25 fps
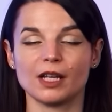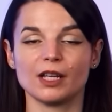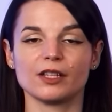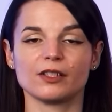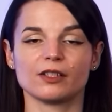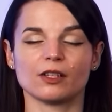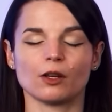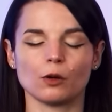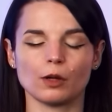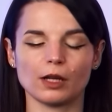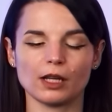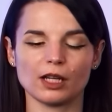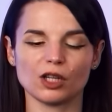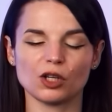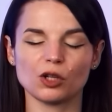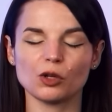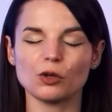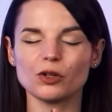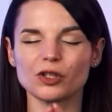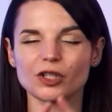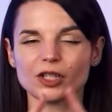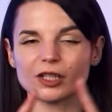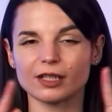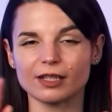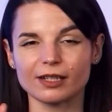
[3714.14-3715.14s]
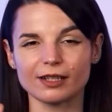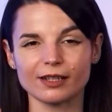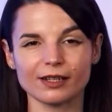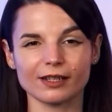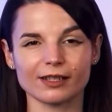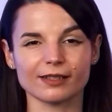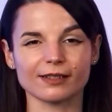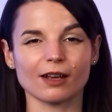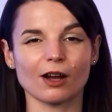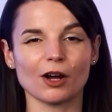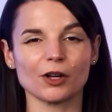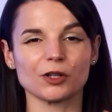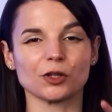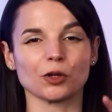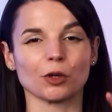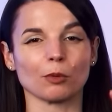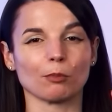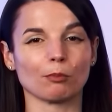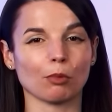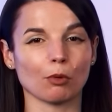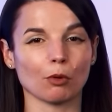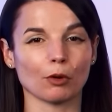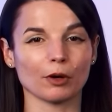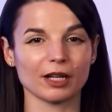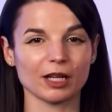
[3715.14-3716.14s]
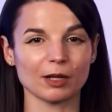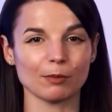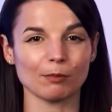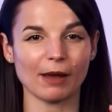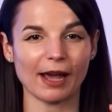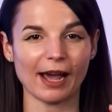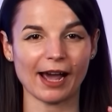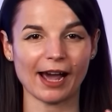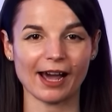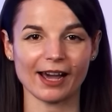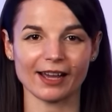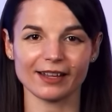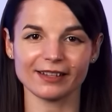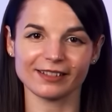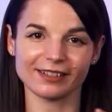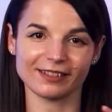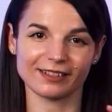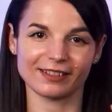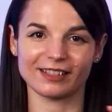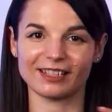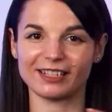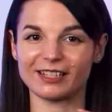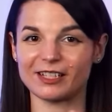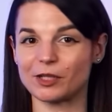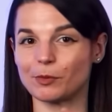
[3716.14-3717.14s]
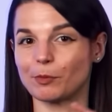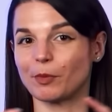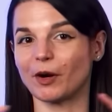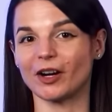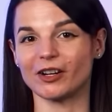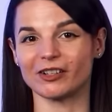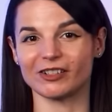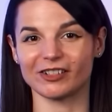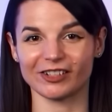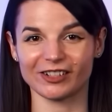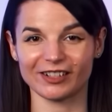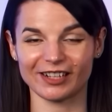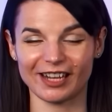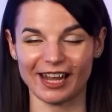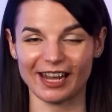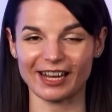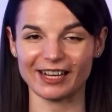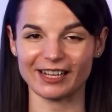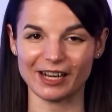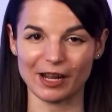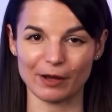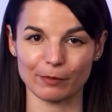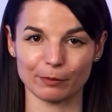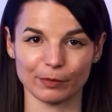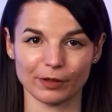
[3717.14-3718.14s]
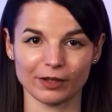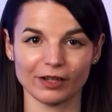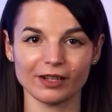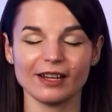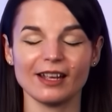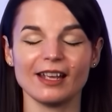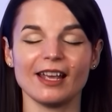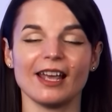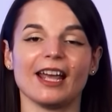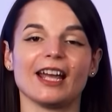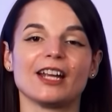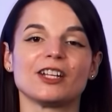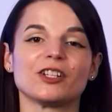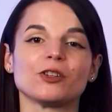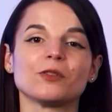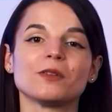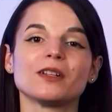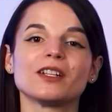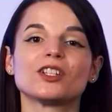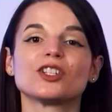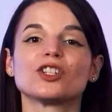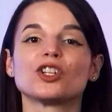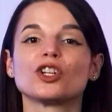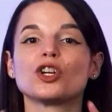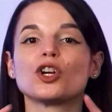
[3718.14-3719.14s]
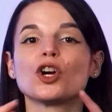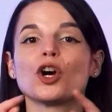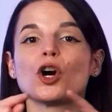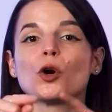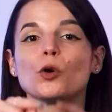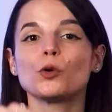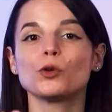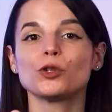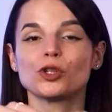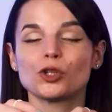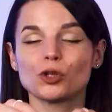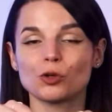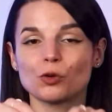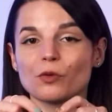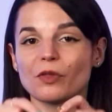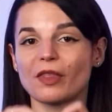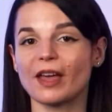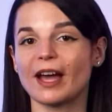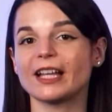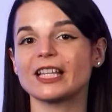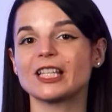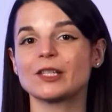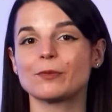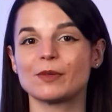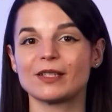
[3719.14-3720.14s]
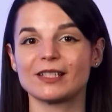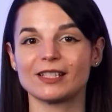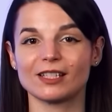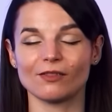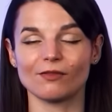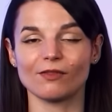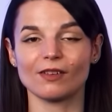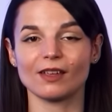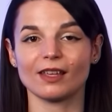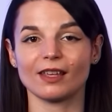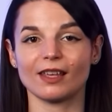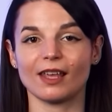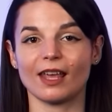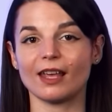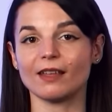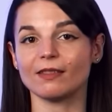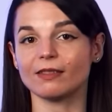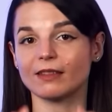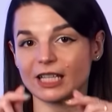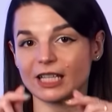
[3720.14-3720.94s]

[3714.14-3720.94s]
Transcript: So it usually is on your boarding pass, the departure gate number, and you need to go to that specific gate,